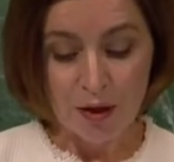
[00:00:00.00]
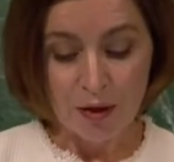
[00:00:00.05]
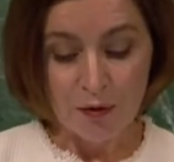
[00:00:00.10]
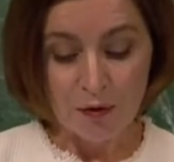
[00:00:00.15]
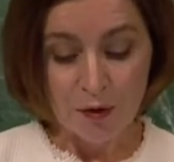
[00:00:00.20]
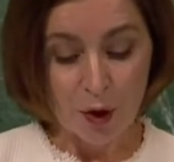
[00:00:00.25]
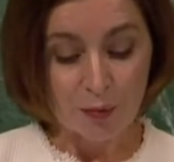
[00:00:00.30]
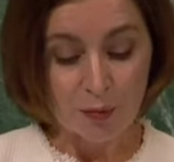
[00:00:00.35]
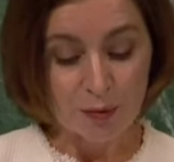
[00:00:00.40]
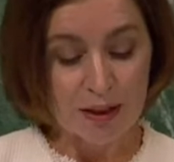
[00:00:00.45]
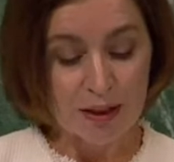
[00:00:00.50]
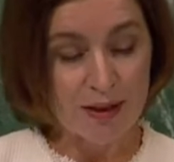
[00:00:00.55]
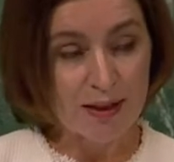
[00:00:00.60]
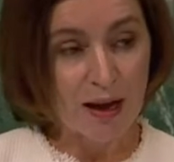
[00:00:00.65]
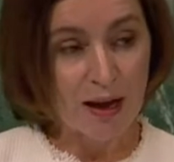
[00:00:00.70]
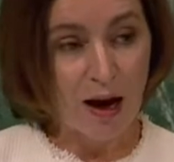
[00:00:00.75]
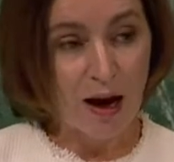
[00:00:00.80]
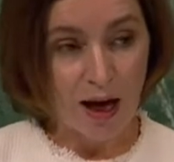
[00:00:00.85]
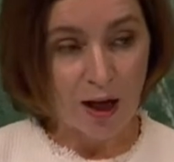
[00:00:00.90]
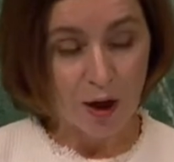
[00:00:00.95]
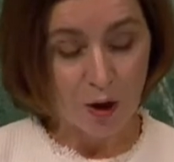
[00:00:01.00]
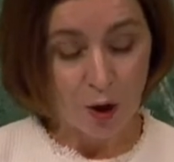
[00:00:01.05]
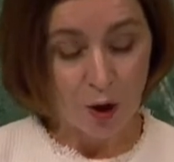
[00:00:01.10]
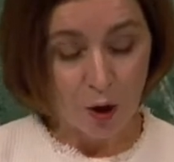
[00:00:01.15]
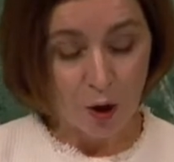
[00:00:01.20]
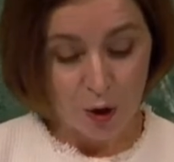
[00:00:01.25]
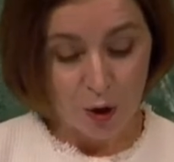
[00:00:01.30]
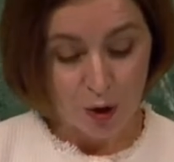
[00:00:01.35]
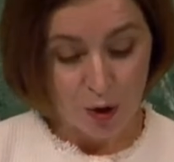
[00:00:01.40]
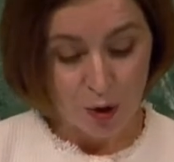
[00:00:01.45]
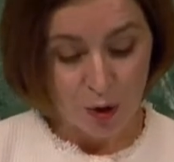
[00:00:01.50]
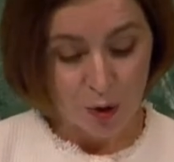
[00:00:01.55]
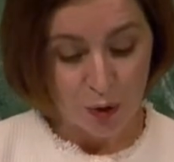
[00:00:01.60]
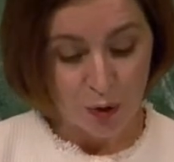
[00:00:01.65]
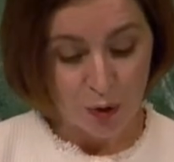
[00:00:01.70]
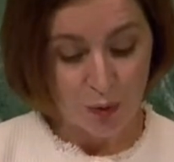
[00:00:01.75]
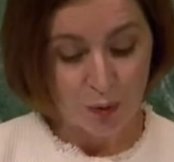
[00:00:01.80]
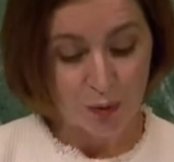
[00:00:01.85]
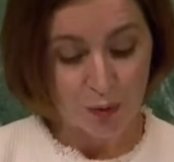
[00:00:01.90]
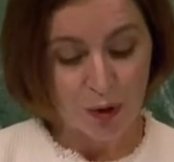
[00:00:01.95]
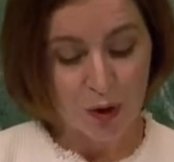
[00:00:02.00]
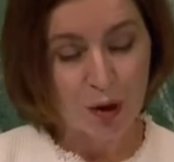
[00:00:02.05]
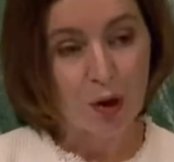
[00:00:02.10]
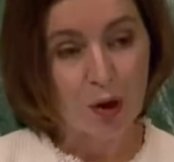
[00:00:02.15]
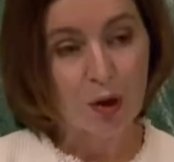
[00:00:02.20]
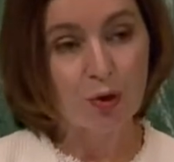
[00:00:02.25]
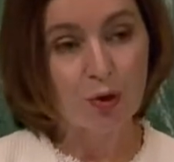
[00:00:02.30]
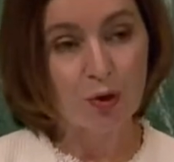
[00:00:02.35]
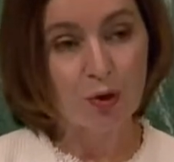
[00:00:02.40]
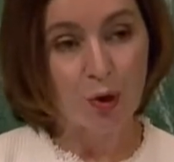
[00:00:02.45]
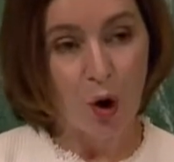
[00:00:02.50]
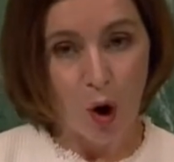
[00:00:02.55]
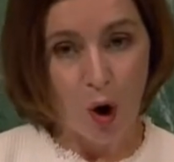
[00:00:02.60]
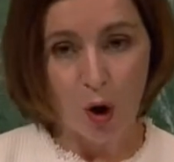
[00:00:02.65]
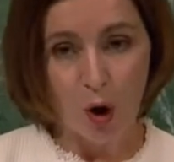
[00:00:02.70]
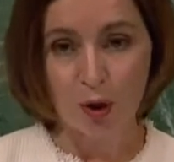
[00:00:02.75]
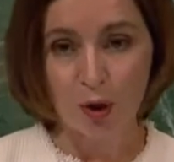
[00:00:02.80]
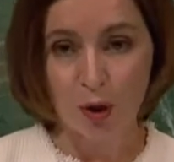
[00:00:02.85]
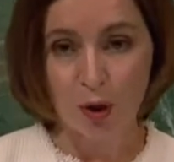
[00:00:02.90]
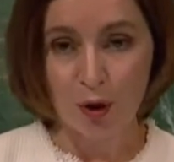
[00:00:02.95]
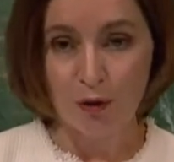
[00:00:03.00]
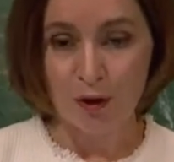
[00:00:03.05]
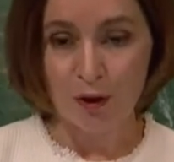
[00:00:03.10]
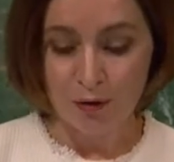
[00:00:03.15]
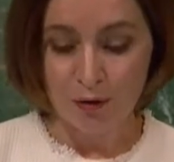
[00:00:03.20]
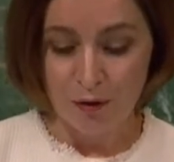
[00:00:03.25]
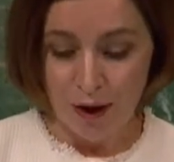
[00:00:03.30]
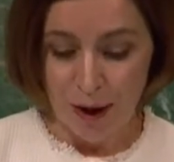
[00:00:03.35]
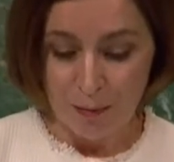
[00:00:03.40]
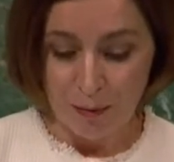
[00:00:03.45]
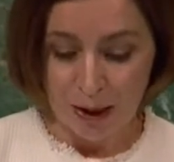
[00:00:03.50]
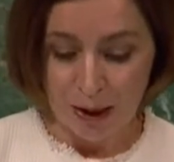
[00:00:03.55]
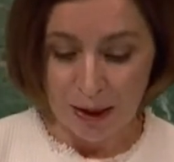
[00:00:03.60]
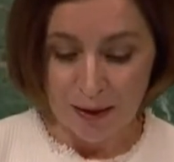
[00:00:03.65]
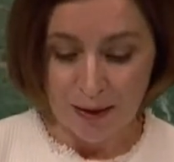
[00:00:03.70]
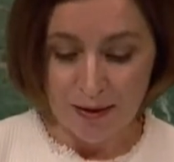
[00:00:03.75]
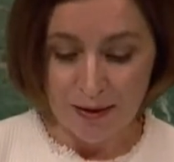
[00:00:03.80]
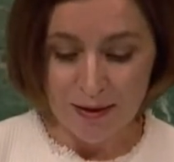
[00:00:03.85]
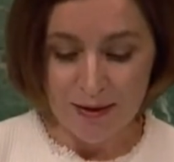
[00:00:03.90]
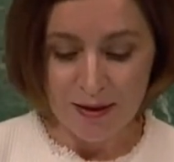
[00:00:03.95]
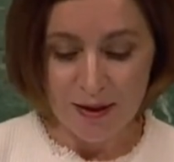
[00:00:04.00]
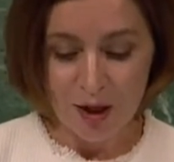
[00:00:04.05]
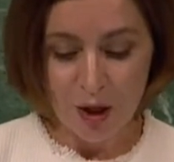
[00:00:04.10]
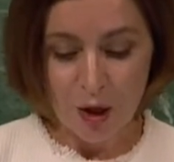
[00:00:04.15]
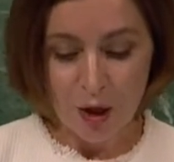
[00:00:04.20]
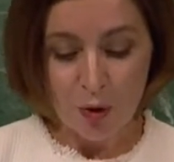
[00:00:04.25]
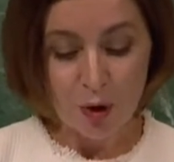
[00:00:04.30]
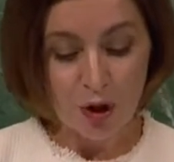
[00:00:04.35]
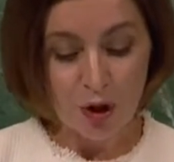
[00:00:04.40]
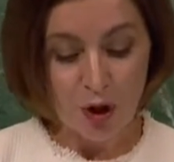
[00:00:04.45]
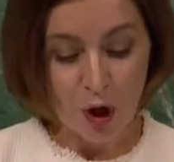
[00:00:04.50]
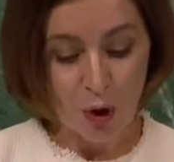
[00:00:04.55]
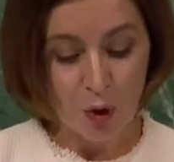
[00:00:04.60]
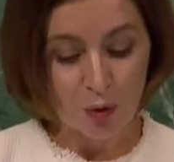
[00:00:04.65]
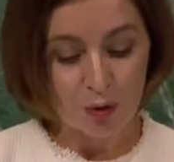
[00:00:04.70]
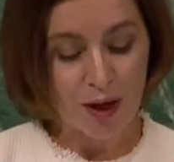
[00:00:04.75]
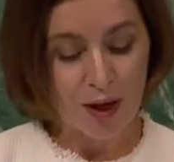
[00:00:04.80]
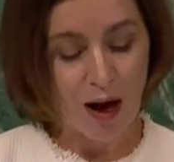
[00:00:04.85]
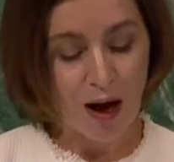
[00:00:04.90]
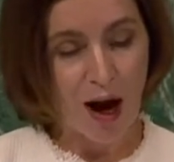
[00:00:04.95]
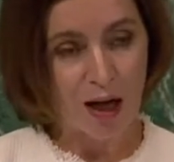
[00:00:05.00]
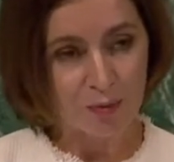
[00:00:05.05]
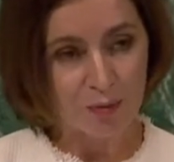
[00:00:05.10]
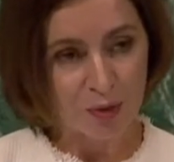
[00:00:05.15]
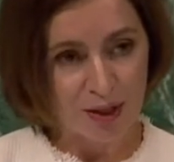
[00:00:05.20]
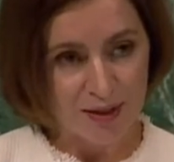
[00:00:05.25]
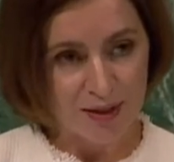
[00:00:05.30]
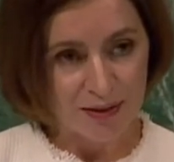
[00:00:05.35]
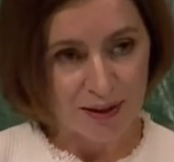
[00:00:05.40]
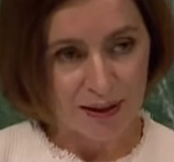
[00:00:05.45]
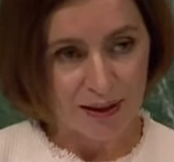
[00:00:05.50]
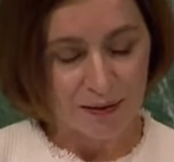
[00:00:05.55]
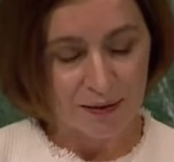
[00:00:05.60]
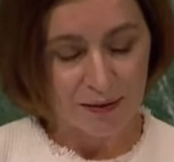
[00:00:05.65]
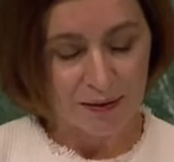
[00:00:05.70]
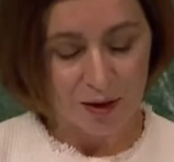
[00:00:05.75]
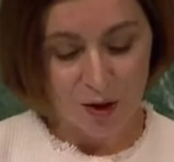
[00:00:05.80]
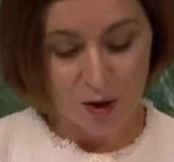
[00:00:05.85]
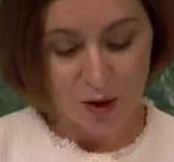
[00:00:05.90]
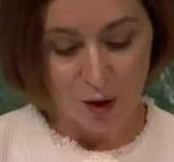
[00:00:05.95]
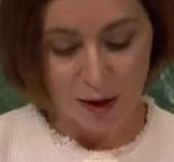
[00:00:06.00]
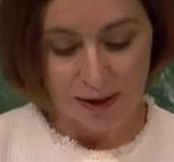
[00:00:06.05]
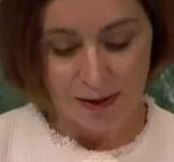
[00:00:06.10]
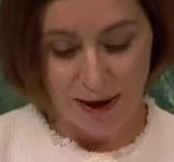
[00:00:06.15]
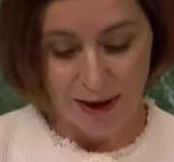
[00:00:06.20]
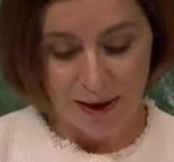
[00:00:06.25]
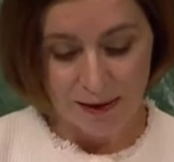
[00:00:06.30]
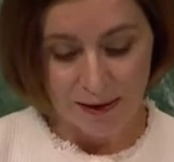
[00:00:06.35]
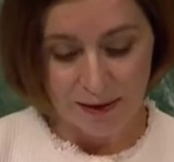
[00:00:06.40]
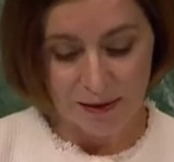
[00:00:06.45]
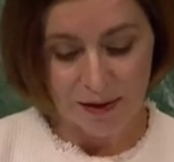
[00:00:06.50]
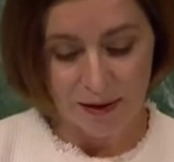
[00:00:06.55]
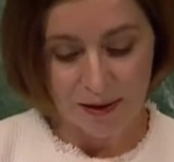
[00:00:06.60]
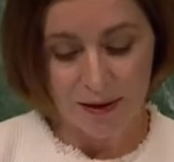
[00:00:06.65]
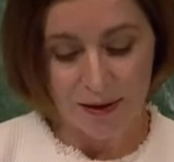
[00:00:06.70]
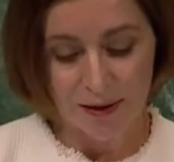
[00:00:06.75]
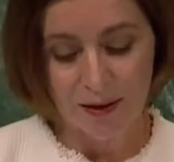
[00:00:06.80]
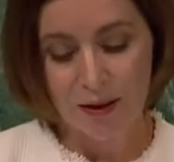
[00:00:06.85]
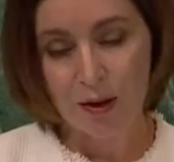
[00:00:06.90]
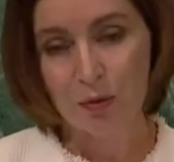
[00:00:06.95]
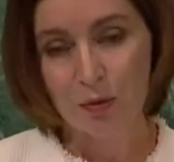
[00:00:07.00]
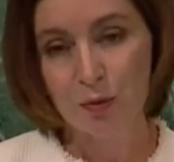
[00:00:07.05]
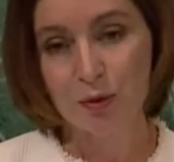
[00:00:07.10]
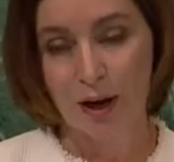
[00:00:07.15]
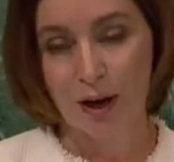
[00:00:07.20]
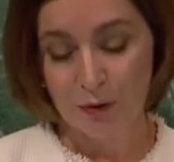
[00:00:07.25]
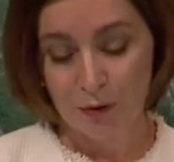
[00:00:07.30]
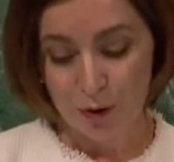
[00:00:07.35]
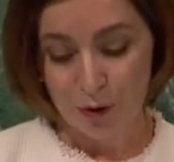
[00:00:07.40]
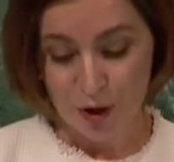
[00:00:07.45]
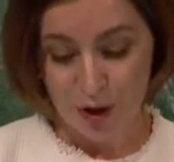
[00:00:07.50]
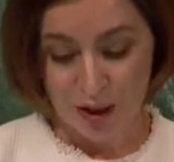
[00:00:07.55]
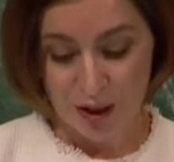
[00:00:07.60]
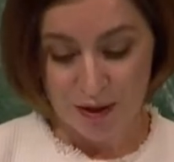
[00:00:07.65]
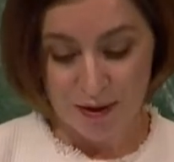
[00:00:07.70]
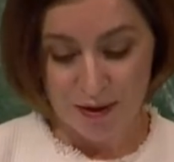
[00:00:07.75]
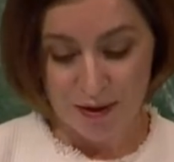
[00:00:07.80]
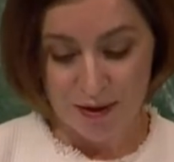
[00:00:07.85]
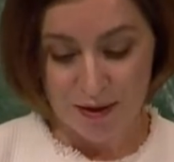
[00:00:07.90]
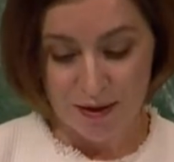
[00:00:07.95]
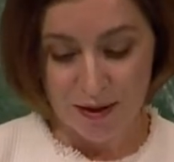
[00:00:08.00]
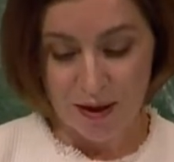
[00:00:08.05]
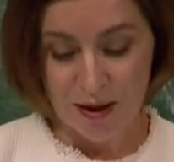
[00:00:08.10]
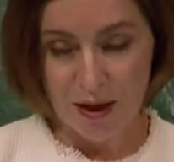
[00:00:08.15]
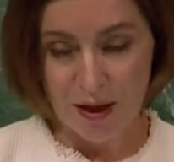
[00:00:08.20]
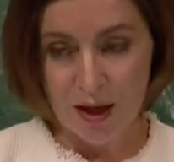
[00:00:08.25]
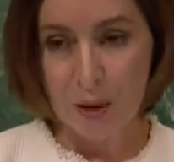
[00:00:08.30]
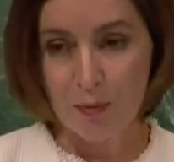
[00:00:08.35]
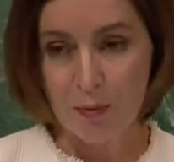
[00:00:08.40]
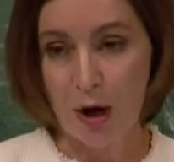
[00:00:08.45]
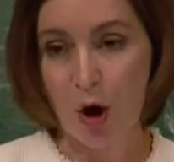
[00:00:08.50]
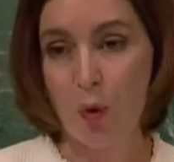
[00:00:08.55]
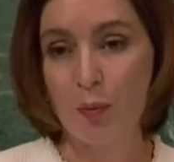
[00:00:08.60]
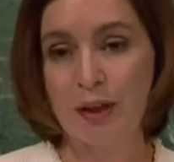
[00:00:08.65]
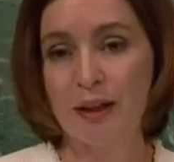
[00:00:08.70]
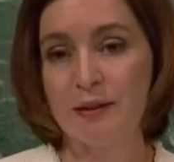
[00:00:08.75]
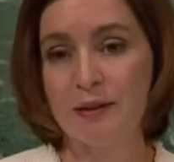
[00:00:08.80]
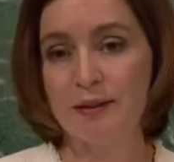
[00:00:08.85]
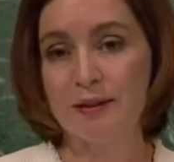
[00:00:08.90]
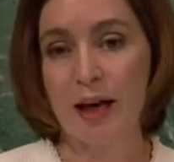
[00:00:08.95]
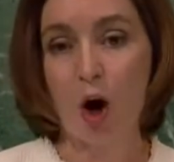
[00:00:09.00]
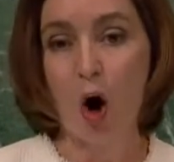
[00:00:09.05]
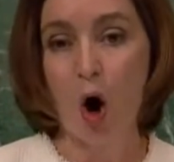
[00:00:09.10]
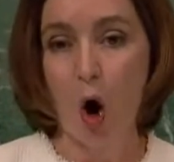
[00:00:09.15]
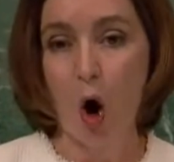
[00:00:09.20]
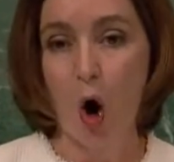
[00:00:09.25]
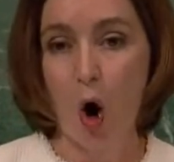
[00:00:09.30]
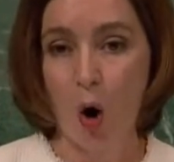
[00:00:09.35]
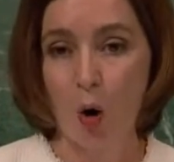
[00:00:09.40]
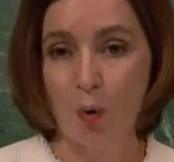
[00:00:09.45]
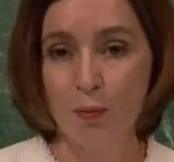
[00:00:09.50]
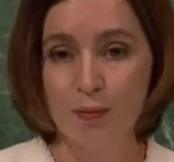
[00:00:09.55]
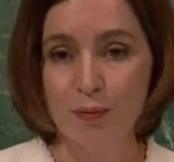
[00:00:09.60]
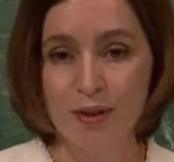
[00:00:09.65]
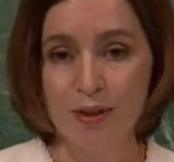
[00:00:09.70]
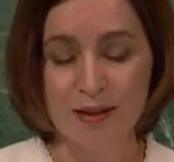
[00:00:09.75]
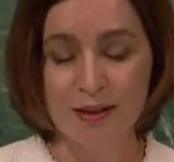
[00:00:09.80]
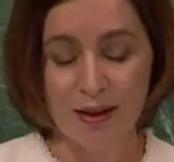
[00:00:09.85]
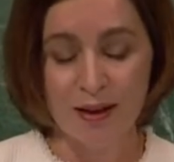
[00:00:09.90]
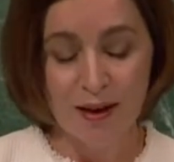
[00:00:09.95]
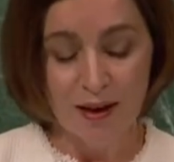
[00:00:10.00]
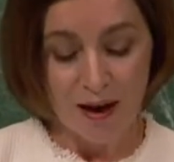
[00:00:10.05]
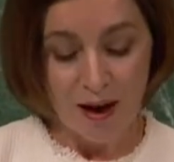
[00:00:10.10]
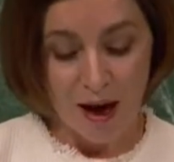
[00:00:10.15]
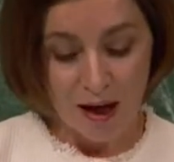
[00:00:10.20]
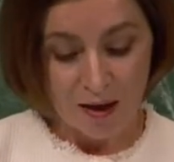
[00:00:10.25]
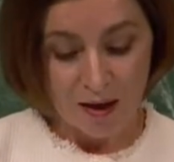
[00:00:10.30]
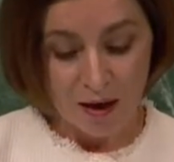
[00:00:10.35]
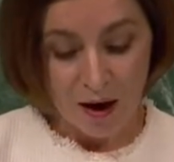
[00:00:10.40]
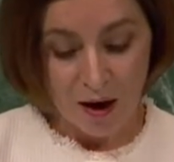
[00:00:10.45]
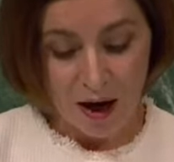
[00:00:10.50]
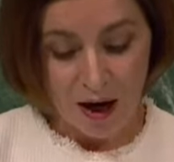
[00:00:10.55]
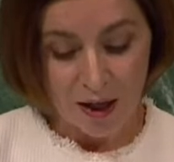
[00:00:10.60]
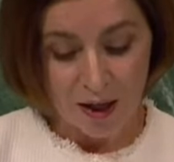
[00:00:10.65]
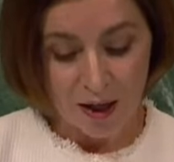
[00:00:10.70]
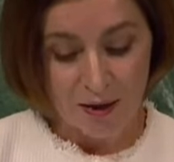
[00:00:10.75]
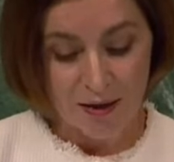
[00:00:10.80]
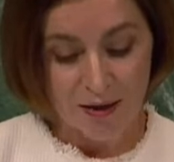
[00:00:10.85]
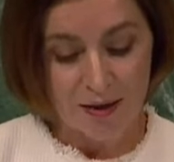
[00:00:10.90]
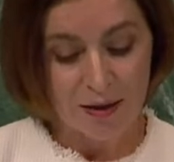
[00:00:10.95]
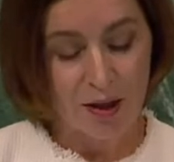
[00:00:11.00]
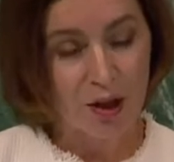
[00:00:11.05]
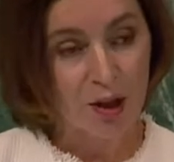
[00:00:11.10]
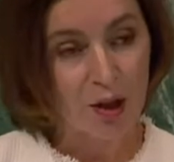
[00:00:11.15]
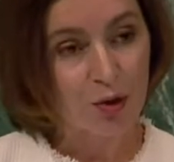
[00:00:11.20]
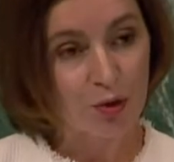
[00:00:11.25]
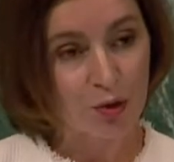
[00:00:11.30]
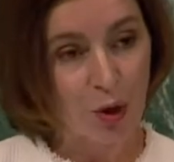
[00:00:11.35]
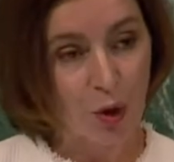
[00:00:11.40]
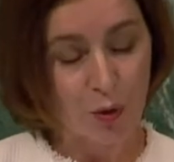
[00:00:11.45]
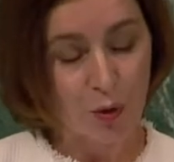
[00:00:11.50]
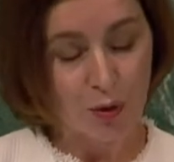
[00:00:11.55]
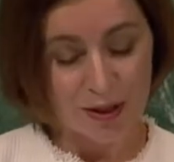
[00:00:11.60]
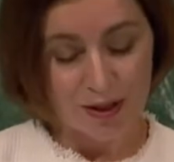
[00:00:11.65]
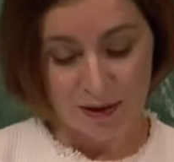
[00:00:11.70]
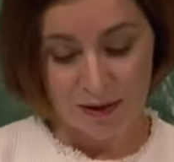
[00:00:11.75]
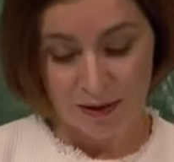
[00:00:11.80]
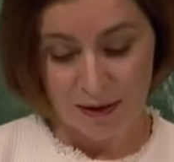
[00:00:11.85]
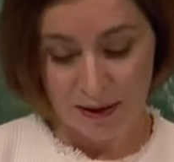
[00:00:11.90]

from this high rostrum to all Moldovan families who showed unprecedented solidarity with refugees by opening their homes and hearts to those in need.